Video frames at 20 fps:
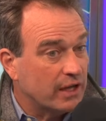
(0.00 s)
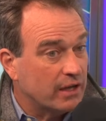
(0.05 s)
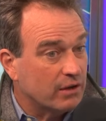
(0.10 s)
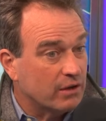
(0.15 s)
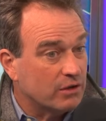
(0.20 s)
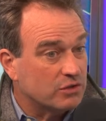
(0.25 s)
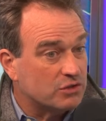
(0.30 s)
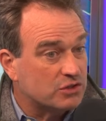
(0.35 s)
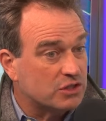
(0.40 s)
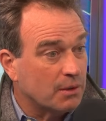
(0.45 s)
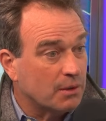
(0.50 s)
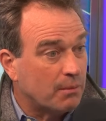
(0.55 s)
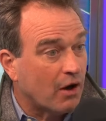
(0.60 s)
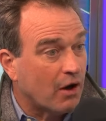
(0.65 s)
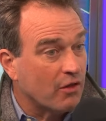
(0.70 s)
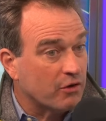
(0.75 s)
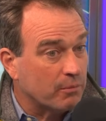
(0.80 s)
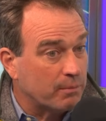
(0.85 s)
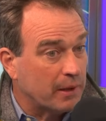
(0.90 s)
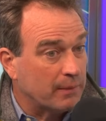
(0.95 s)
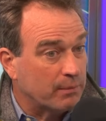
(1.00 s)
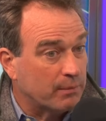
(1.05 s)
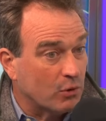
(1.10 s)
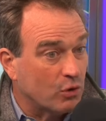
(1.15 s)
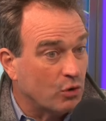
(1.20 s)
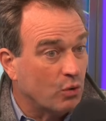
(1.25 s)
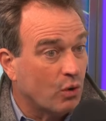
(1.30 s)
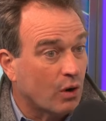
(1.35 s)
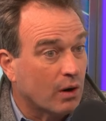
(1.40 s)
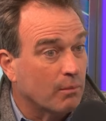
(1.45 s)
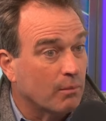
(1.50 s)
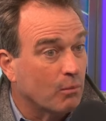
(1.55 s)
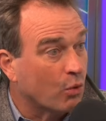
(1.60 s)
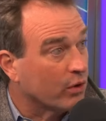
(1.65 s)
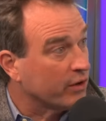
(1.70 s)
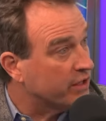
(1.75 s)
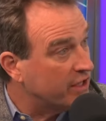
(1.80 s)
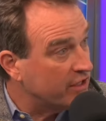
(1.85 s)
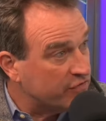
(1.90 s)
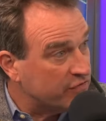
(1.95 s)
some other people who are more
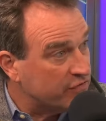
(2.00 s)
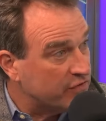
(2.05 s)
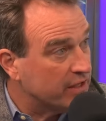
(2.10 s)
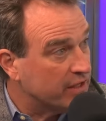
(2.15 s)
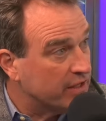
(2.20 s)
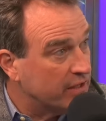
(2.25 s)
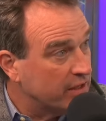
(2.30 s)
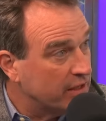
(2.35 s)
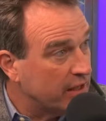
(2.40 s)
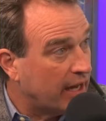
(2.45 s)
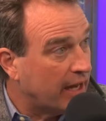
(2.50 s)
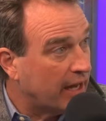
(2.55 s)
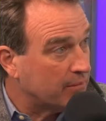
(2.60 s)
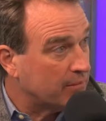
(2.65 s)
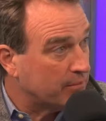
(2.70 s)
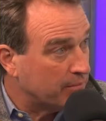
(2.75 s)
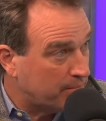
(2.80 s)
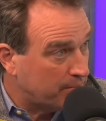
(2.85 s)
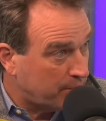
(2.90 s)
gifted at